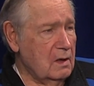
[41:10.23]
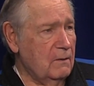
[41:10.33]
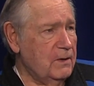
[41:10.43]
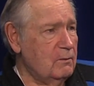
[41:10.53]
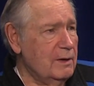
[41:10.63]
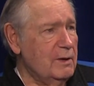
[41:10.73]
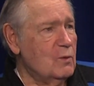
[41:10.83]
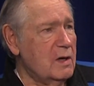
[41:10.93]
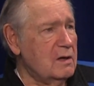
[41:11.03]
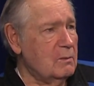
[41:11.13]
If he really
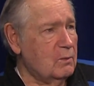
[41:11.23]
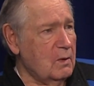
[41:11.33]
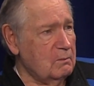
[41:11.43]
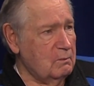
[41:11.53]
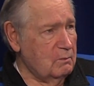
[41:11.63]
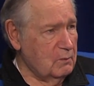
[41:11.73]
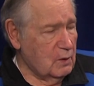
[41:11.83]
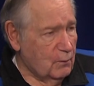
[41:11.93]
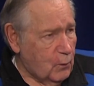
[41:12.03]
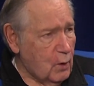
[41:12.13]
wanted to
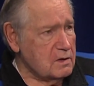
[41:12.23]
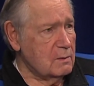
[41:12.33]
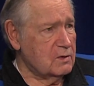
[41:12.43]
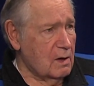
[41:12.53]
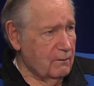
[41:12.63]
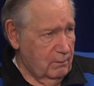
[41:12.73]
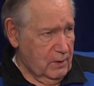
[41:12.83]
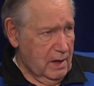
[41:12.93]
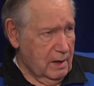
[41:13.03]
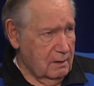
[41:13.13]
divorce himself from
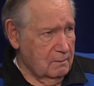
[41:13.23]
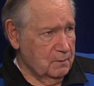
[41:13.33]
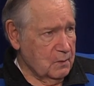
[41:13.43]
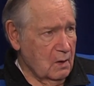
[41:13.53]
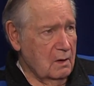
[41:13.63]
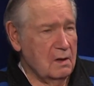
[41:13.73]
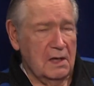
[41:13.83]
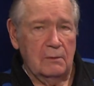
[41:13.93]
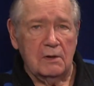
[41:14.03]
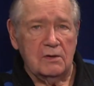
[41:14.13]
that,
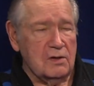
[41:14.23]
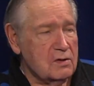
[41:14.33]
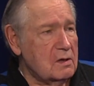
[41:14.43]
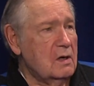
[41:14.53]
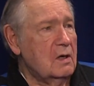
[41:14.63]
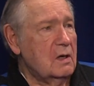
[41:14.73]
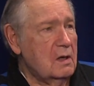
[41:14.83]
he would have just